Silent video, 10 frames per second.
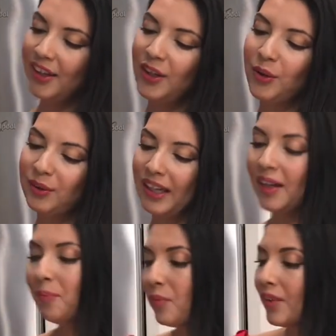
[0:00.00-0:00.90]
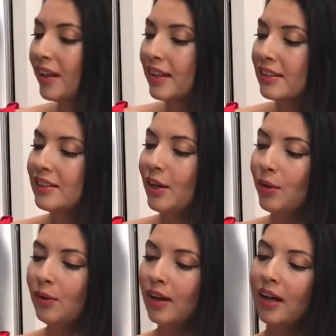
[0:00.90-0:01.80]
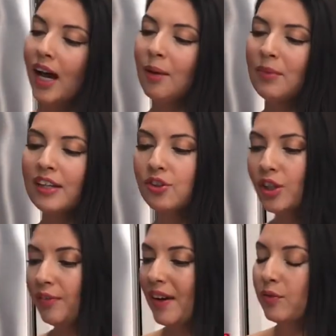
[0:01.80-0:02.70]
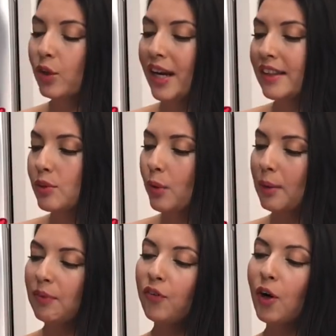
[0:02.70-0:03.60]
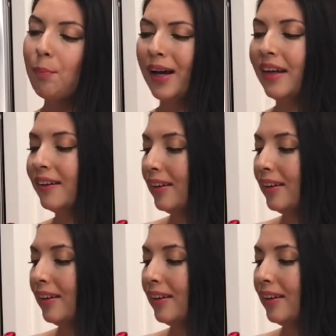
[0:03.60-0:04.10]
Okay, so I'm not sure if I've tried this wine before, but